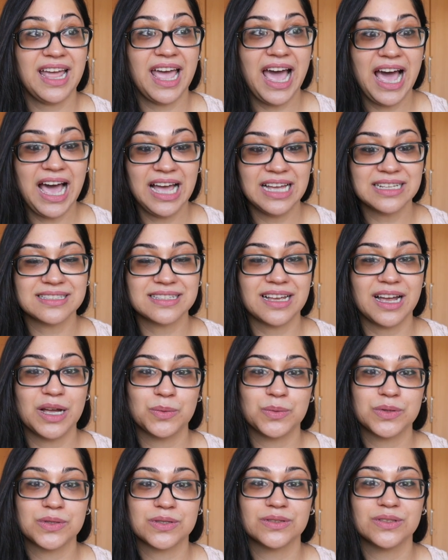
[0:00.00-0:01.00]
And as
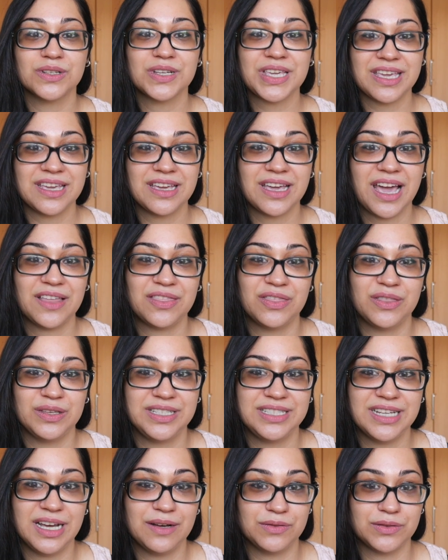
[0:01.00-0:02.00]
I was looking at
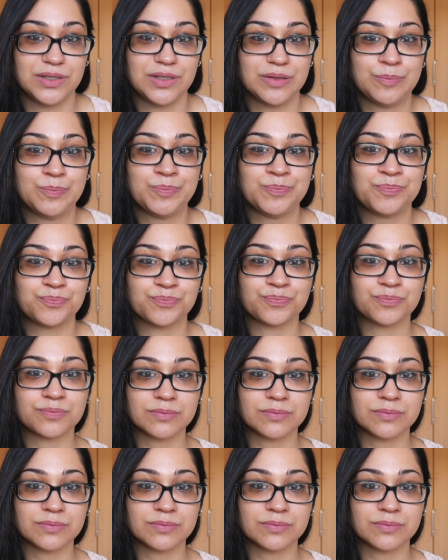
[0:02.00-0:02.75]
the devil,